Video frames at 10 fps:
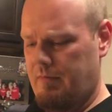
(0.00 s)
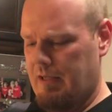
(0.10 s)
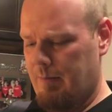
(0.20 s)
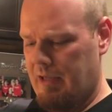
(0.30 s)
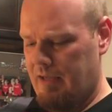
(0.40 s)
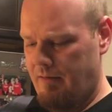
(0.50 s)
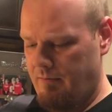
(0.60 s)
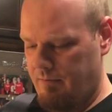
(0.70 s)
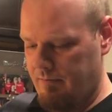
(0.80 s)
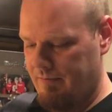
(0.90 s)
I made.
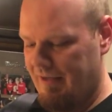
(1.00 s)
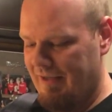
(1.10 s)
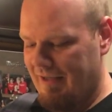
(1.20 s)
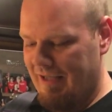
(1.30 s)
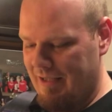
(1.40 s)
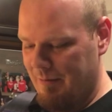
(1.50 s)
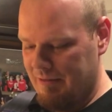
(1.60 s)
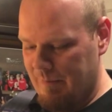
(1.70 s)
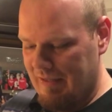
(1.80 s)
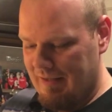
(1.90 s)
It's
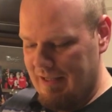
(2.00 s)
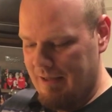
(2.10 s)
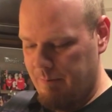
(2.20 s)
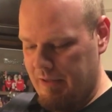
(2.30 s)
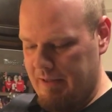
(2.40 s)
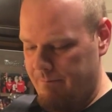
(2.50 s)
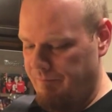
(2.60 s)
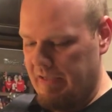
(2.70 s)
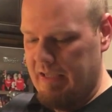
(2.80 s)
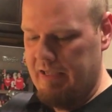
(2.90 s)
a bit thick, but
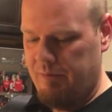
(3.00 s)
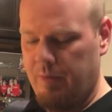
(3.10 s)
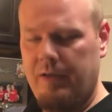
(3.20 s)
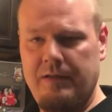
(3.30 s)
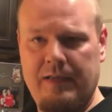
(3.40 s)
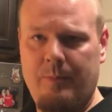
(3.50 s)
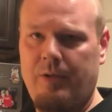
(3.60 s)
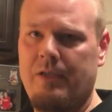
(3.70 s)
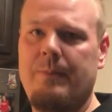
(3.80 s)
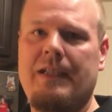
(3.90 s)
it's really
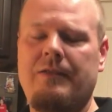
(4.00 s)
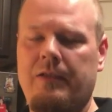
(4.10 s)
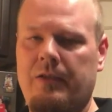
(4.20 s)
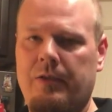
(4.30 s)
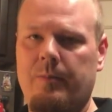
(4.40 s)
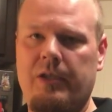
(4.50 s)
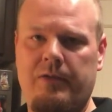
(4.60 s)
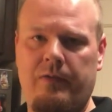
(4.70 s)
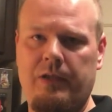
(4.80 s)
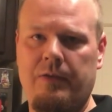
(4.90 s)
simple. It's basically throwing a
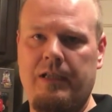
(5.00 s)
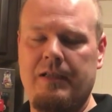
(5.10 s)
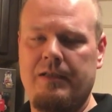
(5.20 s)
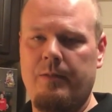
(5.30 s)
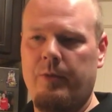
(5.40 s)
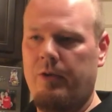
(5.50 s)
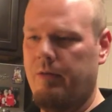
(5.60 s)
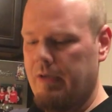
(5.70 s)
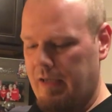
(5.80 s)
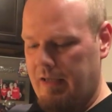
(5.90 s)
bunch of ingredients in a
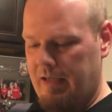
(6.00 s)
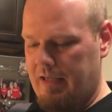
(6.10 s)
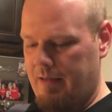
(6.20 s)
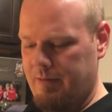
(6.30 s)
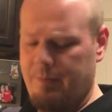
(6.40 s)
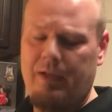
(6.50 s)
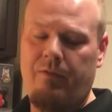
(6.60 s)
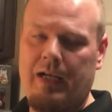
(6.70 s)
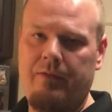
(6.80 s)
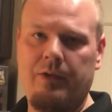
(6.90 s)
bowl. It's about
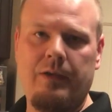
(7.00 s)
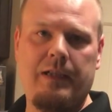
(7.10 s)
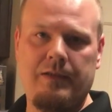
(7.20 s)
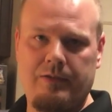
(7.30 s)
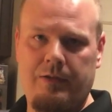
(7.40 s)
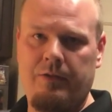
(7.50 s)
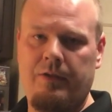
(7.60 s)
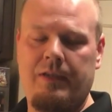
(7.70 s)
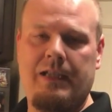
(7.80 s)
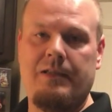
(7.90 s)
5 ingredients, so I don't know
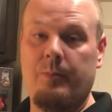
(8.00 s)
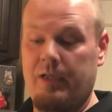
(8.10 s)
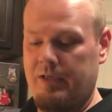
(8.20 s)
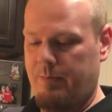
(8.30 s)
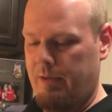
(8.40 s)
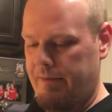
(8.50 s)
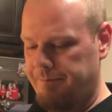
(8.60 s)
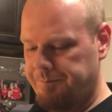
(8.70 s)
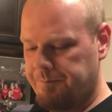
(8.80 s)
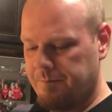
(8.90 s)
if that's a bunch, but
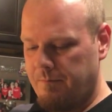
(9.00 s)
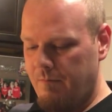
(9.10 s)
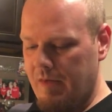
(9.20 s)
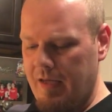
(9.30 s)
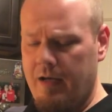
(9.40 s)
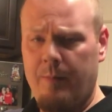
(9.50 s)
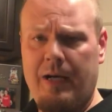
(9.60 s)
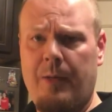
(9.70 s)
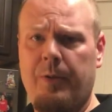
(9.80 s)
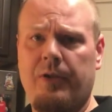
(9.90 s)

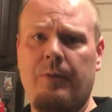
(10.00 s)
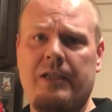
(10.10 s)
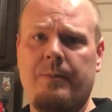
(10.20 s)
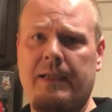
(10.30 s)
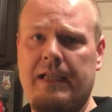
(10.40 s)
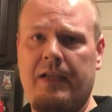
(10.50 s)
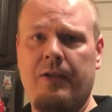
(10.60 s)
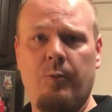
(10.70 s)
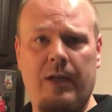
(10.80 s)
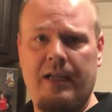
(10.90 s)
I'll put the recipe down
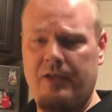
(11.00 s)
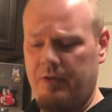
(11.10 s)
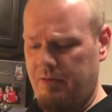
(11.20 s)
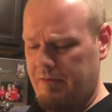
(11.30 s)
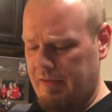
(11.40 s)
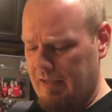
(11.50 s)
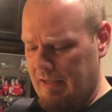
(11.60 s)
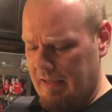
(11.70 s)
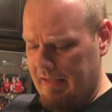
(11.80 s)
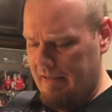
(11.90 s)
there, what I used.
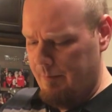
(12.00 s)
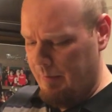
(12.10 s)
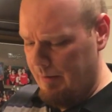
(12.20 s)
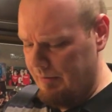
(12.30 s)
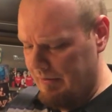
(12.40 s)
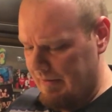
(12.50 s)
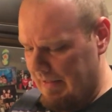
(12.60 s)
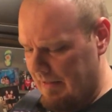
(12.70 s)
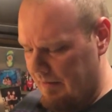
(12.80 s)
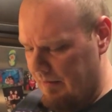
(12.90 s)
But I'm just going to
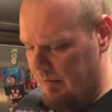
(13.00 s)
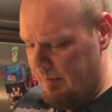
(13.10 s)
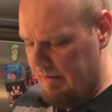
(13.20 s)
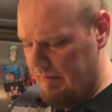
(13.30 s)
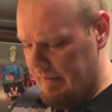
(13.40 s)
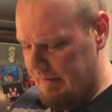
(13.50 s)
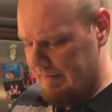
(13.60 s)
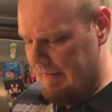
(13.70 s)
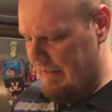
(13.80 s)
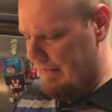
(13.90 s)
take a little bit of
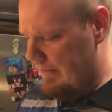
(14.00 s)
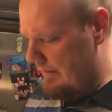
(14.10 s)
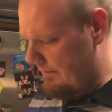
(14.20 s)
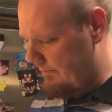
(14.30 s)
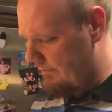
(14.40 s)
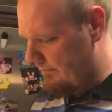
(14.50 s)
this and